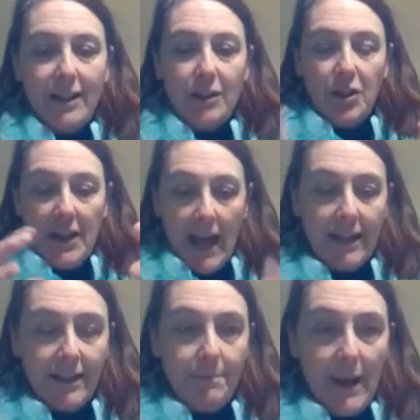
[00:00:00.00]
Look at
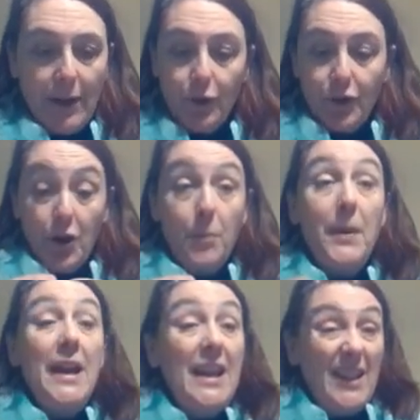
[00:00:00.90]
it in a microscope.
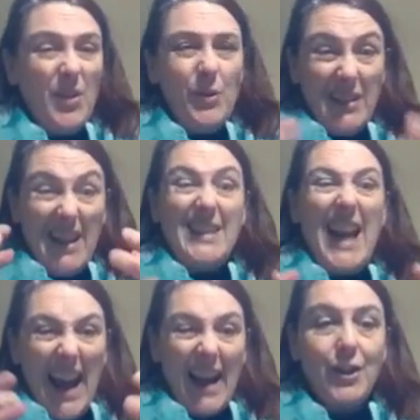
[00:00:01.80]
In the old days,
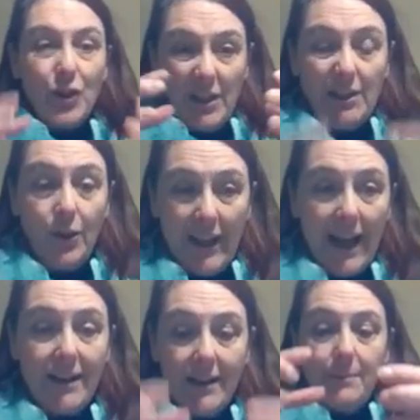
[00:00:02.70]
actually look
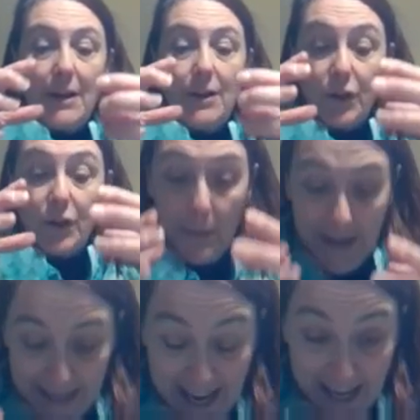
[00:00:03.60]
at it on the microscope
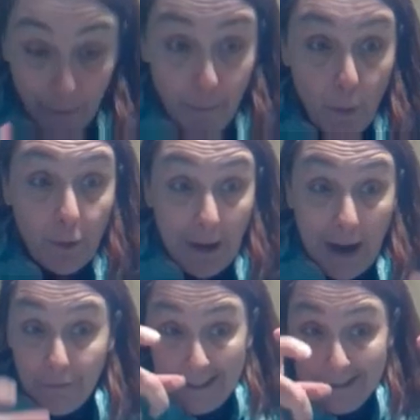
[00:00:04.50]
and take a
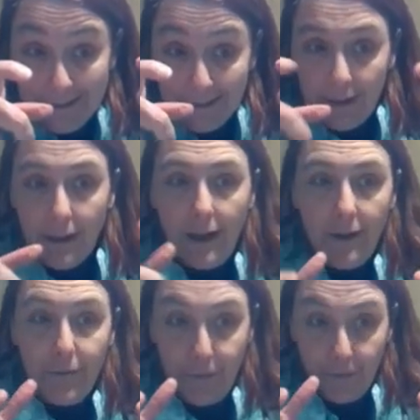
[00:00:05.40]
photograph
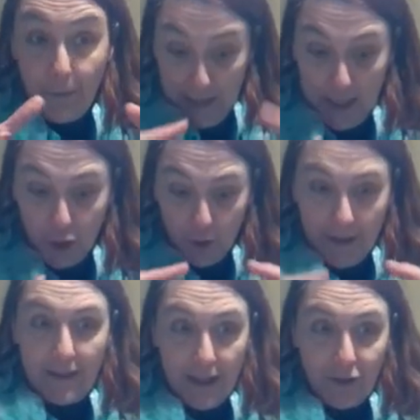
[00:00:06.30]
of the picture
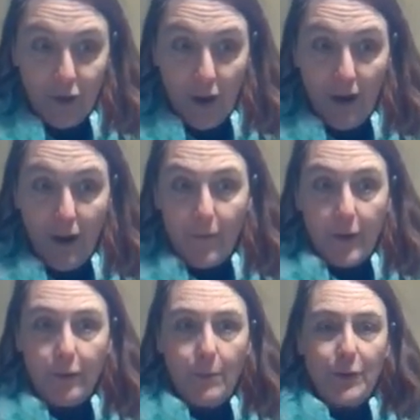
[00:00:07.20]
that they saw of all
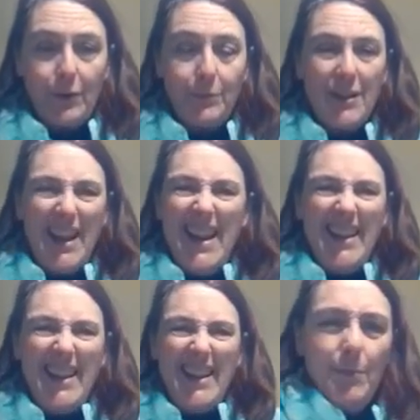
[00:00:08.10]
the chromosomes.
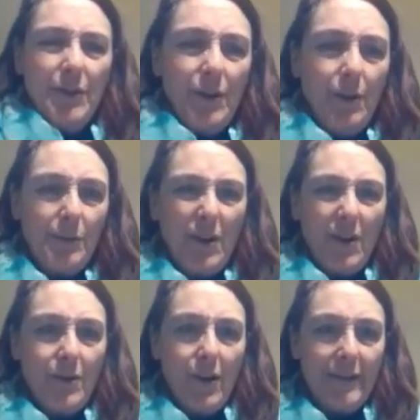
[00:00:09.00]
Now, the chromosomes
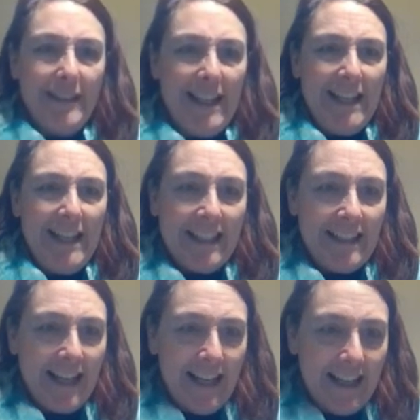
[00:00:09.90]
aren't all neat
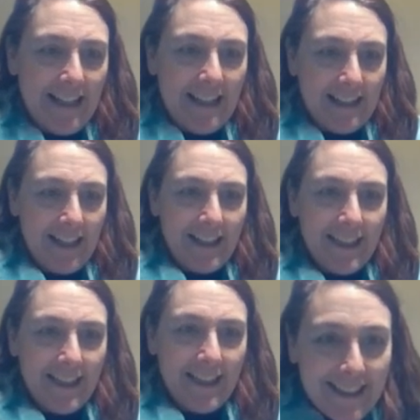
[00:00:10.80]
and tidy like
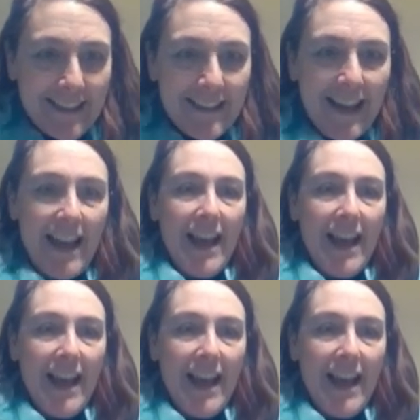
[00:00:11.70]
this.